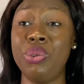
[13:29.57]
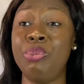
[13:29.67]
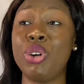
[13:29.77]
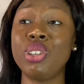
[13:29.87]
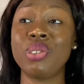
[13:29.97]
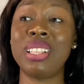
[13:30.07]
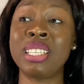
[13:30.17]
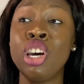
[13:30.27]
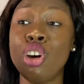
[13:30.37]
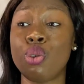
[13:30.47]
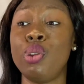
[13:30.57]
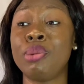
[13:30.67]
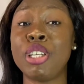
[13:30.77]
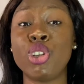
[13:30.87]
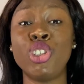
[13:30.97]
because so that the
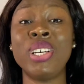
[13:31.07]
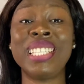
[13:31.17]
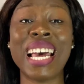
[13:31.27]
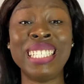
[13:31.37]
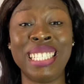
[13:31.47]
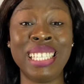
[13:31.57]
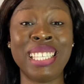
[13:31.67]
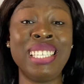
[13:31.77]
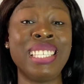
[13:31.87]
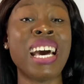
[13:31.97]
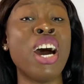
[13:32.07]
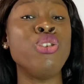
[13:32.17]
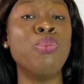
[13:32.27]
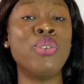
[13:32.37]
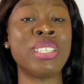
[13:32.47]
Lord's solution is like this, this is how
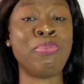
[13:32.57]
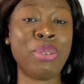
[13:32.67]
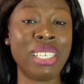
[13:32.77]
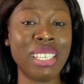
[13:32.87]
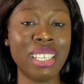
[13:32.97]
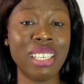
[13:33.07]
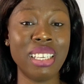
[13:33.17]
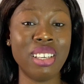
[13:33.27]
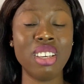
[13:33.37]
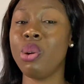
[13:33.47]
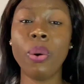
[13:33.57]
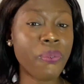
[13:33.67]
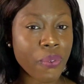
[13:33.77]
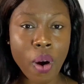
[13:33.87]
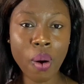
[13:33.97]
you must be, you will
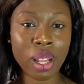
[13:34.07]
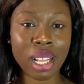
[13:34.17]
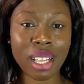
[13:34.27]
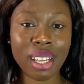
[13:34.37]
fall.